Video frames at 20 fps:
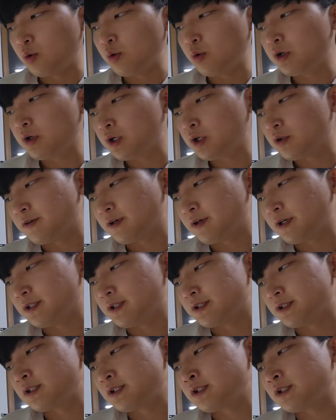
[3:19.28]

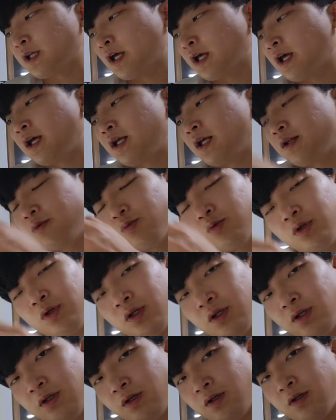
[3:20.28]
interfaces, and
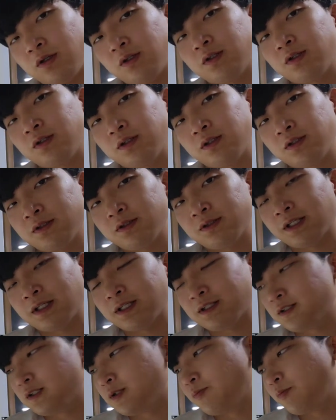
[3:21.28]
we set
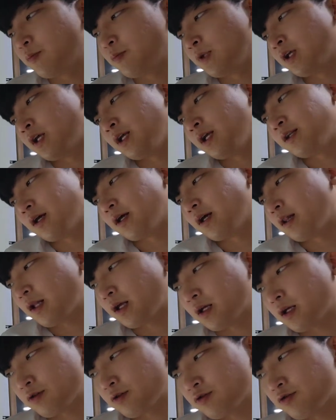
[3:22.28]
some gate
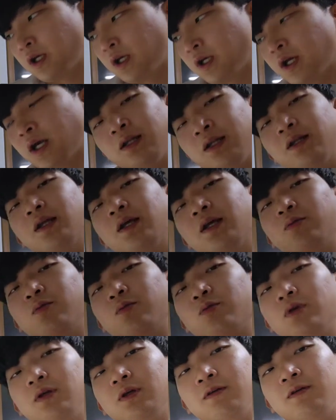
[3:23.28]
dielectric, and then
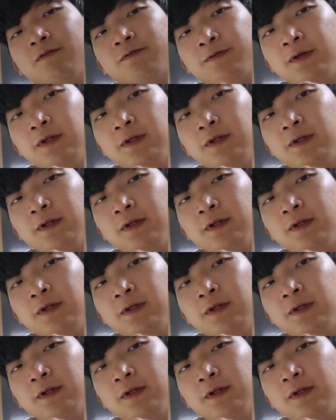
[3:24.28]
we've